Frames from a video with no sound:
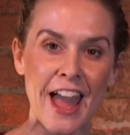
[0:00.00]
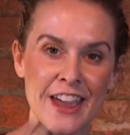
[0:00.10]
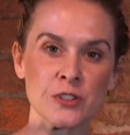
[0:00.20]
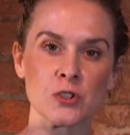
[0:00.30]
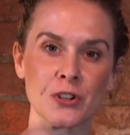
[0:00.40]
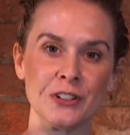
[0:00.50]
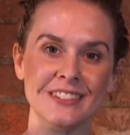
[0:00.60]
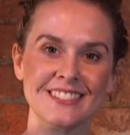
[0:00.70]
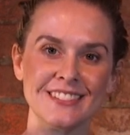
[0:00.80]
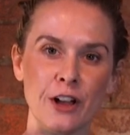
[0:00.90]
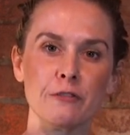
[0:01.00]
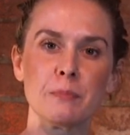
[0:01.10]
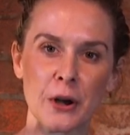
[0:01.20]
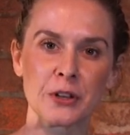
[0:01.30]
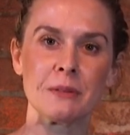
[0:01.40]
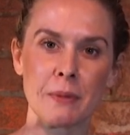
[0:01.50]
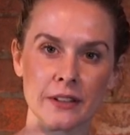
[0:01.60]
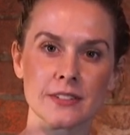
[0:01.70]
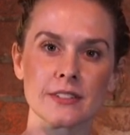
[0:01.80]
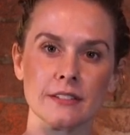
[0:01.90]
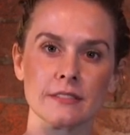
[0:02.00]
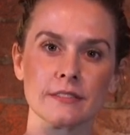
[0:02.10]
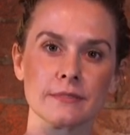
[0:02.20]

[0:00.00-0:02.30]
Angel of Bergen-Belsen.